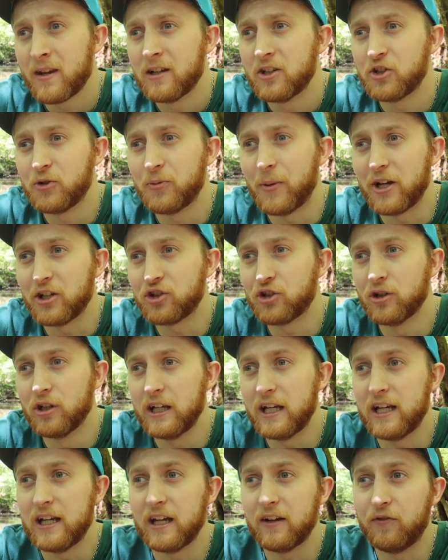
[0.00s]

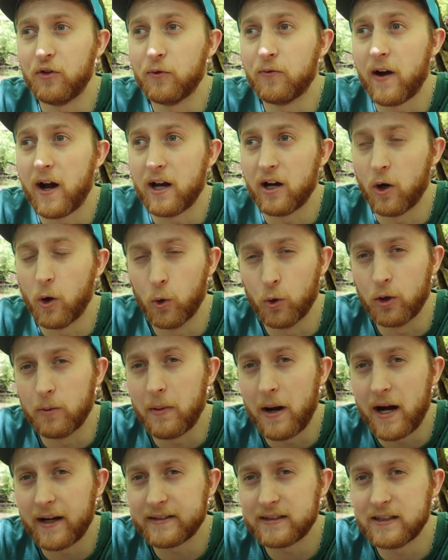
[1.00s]
especially if you find older
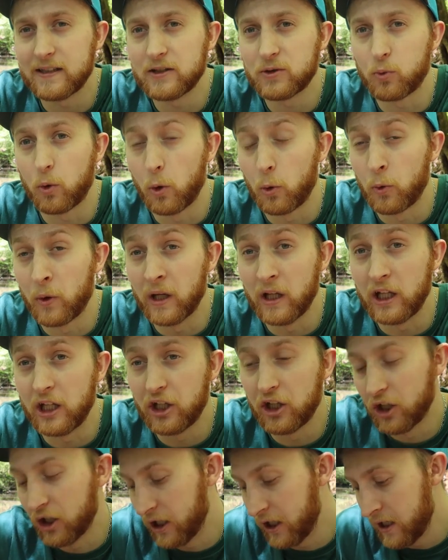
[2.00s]
boxes, were really
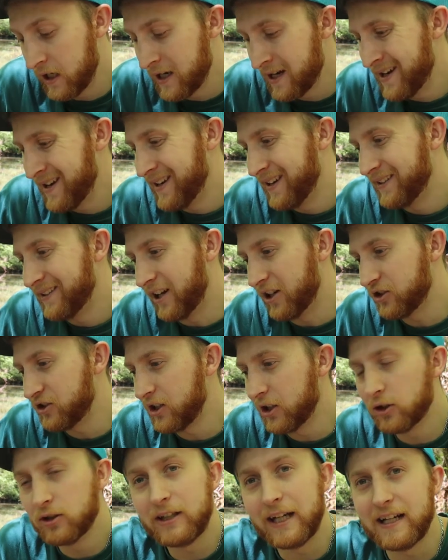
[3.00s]
good. They're
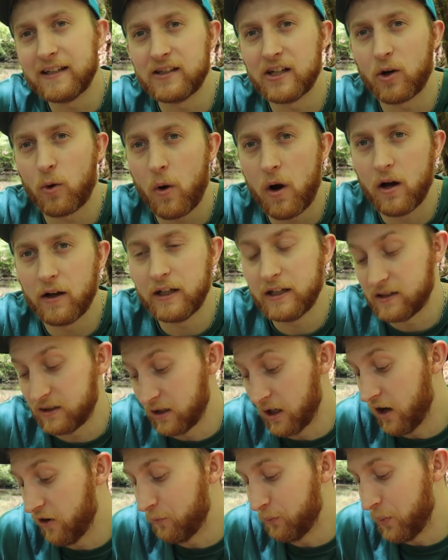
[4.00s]
still decent quality
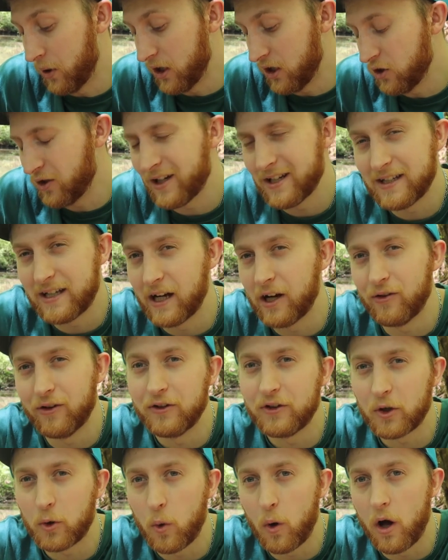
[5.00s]
stuff, but you can tell
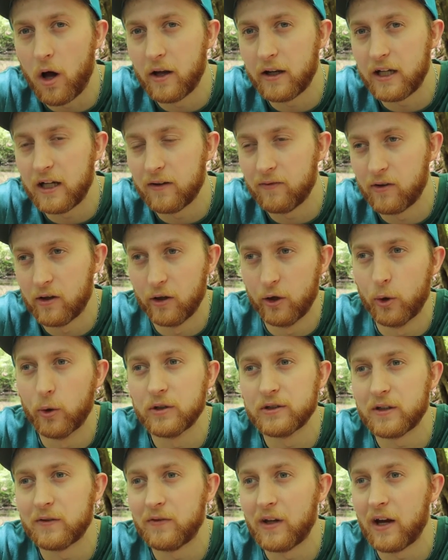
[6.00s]
that the quality of the
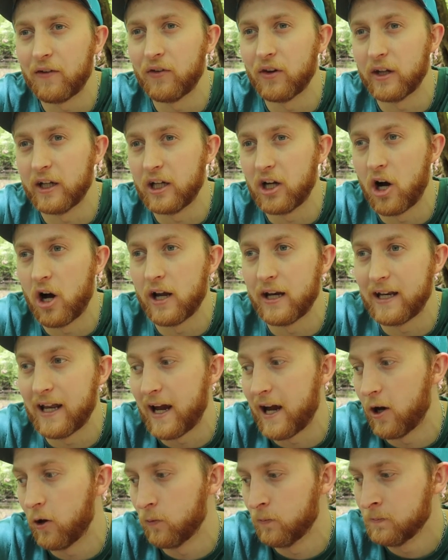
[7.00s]
lures have definitely gone
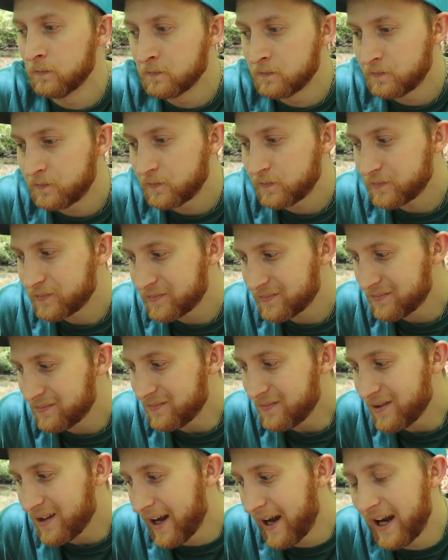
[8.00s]
down.
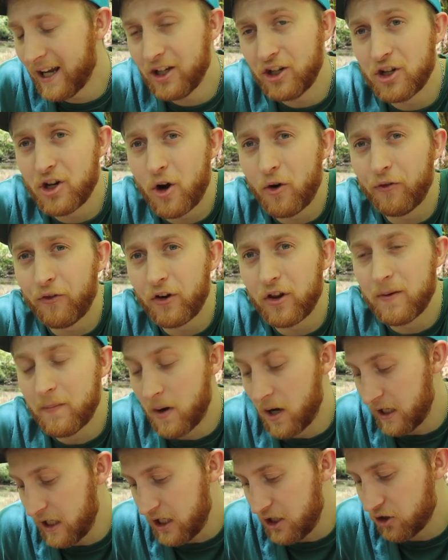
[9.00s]
And, you know, for the
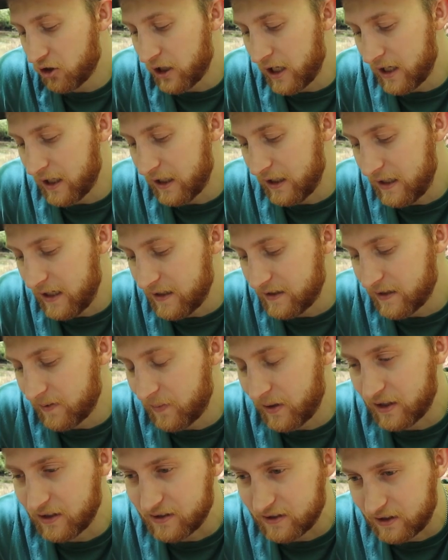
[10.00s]
money, you're getting a decent
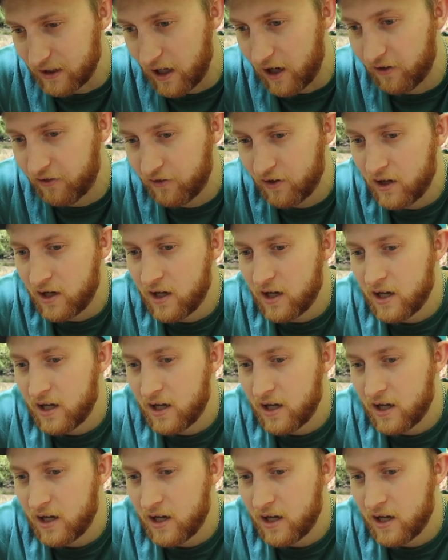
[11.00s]
bit of stuff,